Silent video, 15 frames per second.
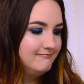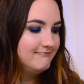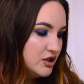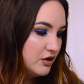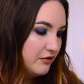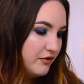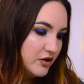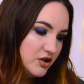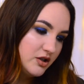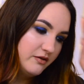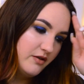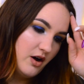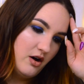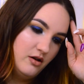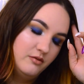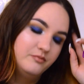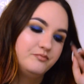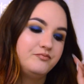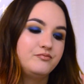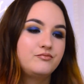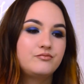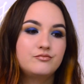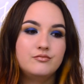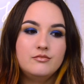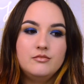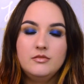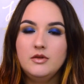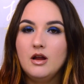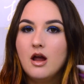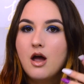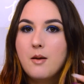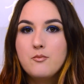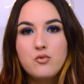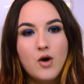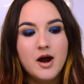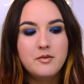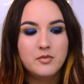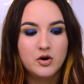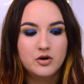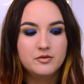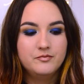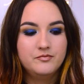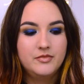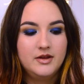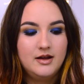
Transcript: So first of all, primer.